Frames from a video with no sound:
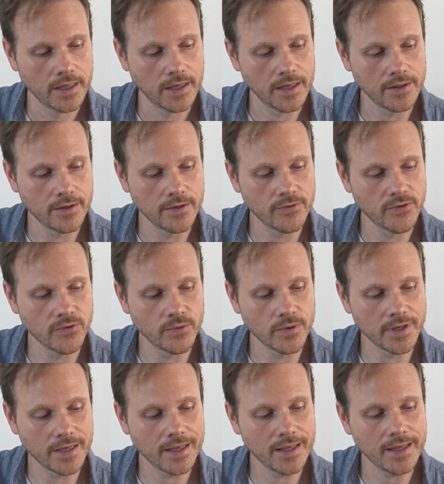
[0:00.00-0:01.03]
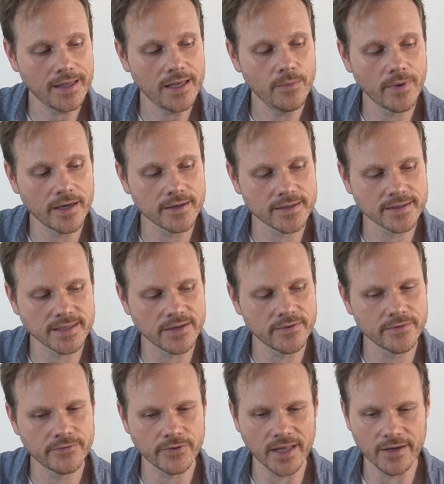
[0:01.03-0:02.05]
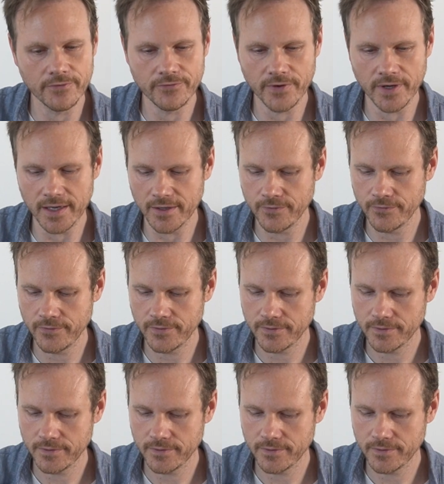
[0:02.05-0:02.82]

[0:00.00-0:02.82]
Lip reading: and then to an E minor 7 flat 5,